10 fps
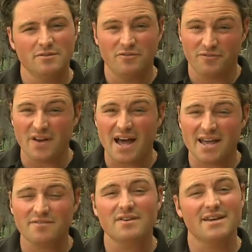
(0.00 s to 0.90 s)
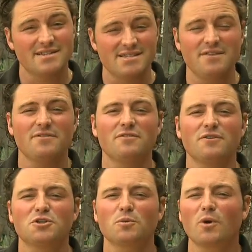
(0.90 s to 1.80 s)
Five, a safe and
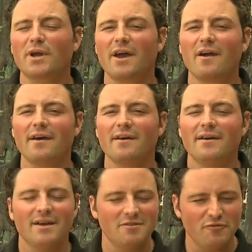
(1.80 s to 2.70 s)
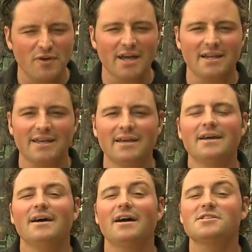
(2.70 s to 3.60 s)
efficient work area. And finally,
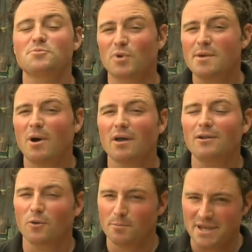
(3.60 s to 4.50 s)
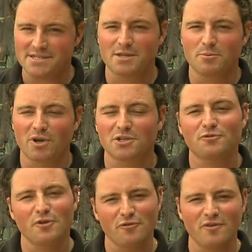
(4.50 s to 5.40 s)
a spray bottle or basting brush
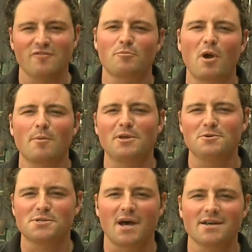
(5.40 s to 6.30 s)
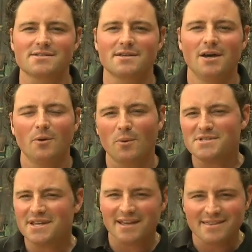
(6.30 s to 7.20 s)
for your favorite barbecue sauce. Once
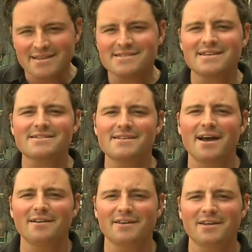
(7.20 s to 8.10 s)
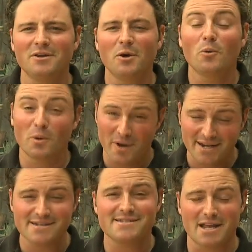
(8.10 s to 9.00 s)
you get these things dialed in, we're ready
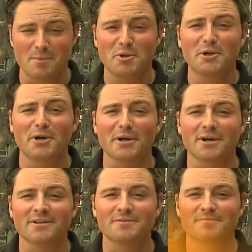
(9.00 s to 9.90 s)
to set up your cooker.